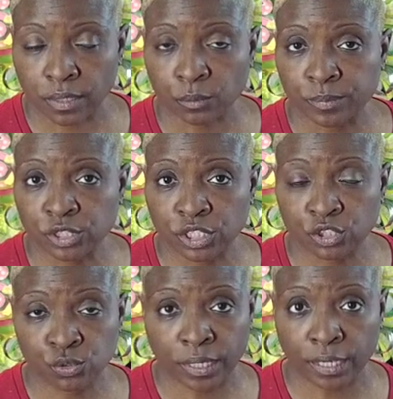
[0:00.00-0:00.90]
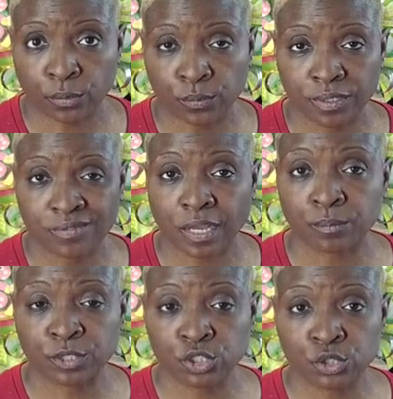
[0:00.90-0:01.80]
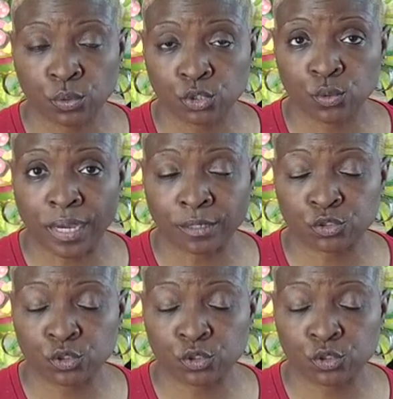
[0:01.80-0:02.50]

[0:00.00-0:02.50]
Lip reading: I will be teaching you how to wreath. I'll be showing you how